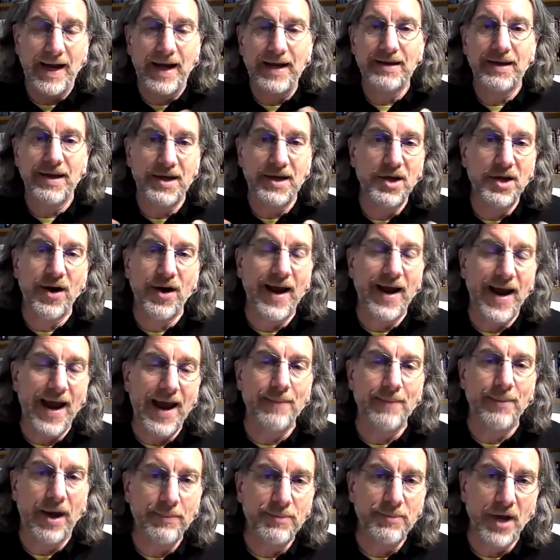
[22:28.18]
Here I
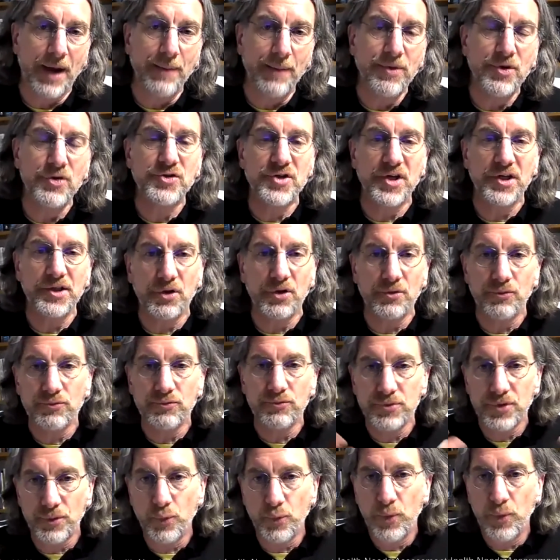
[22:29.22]
am. I'm using
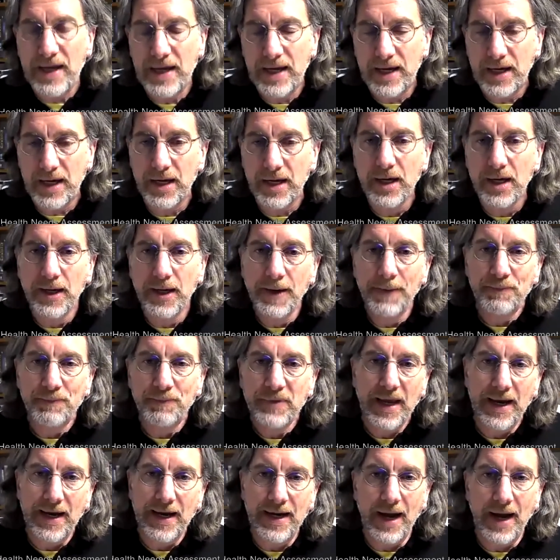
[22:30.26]
the we,
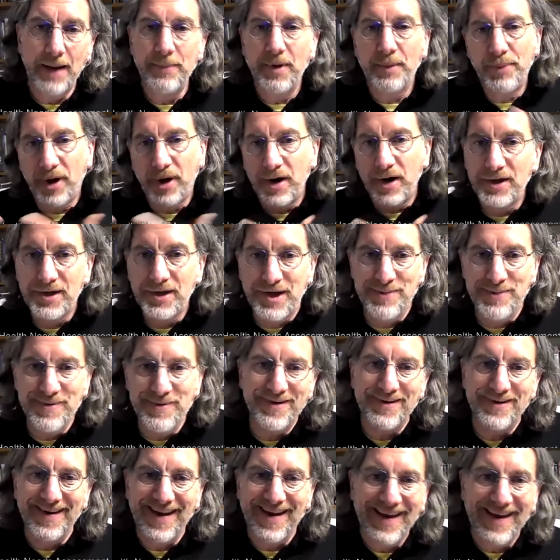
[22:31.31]
and I'm a part of the
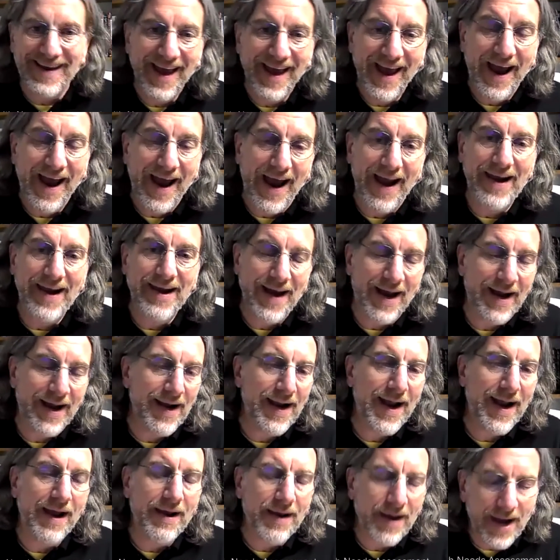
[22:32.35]
community. And
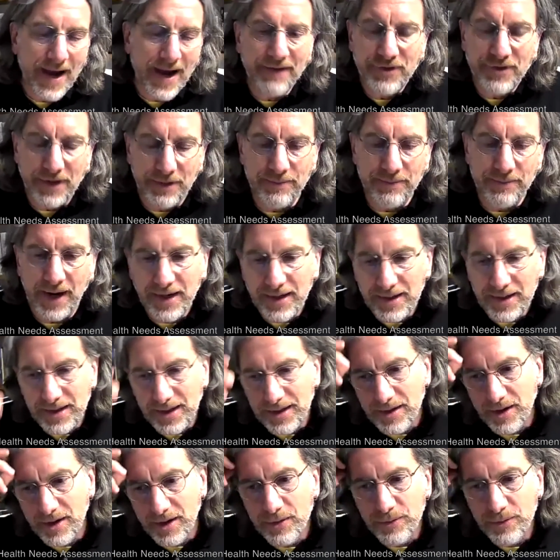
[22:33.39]
I have to admit,
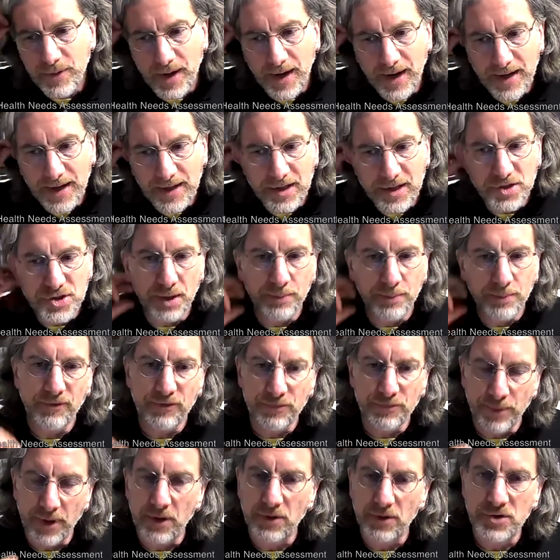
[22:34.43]
I had to jump over
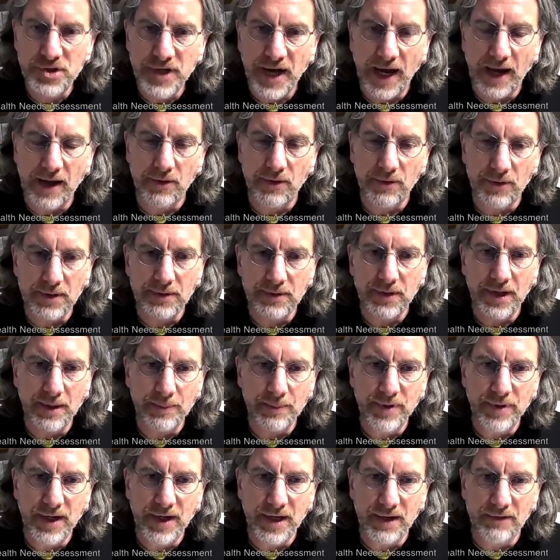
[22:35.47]
my own shadow in
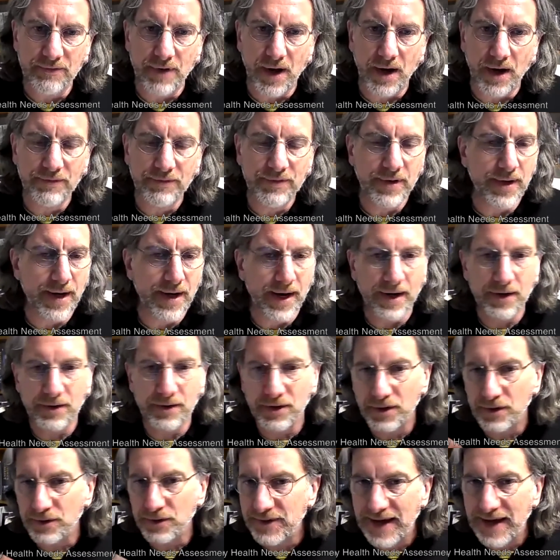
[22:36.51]
being involved, and I had to
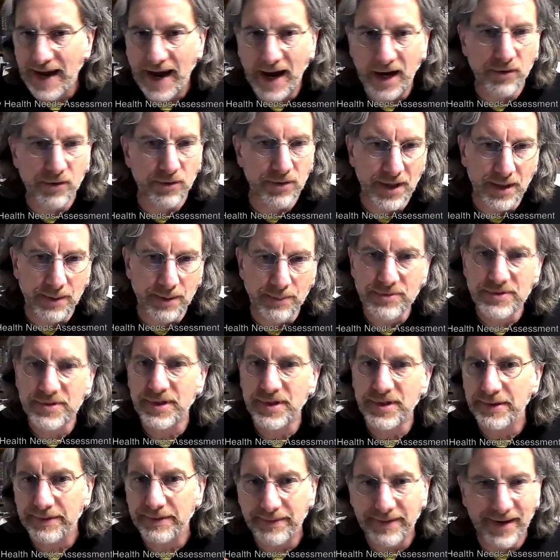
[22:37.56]
learn the acronyms,
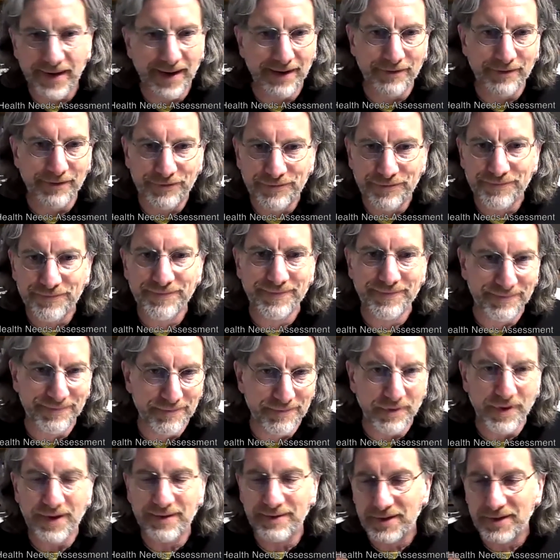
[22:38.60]
and
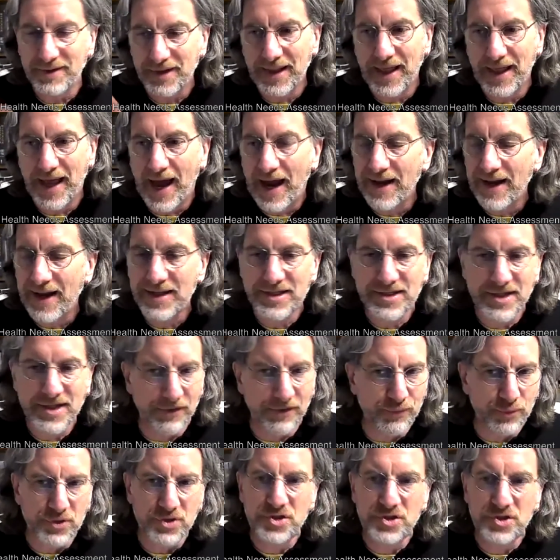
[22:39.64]
a lot of the
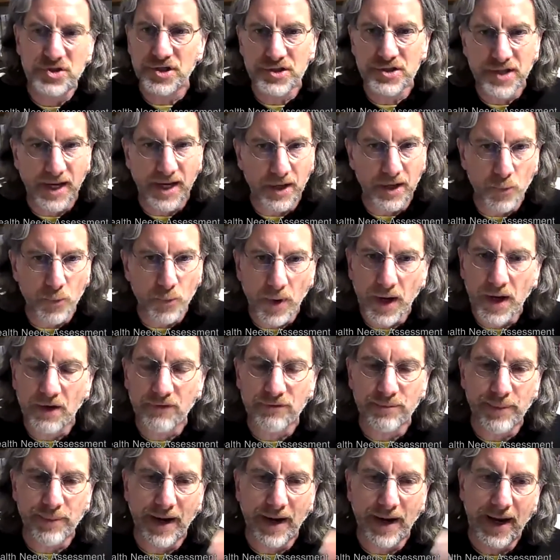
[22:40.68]
stuff was just like way
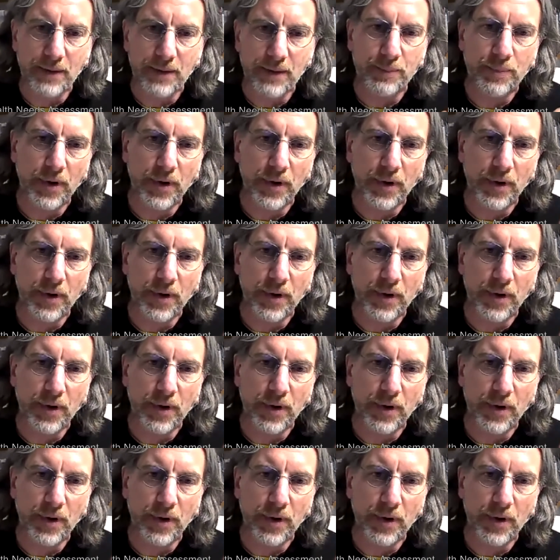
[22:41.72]
over my head.